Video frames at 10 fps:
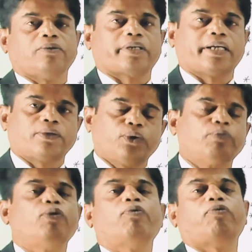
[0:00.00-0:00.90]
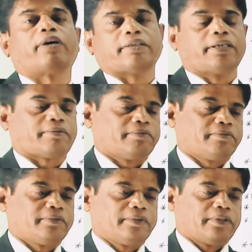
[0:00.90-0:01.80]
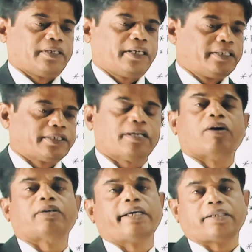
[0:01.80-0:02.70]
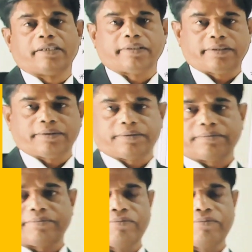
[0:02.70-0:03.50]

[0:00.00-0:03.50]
okay, to move further in this online classes.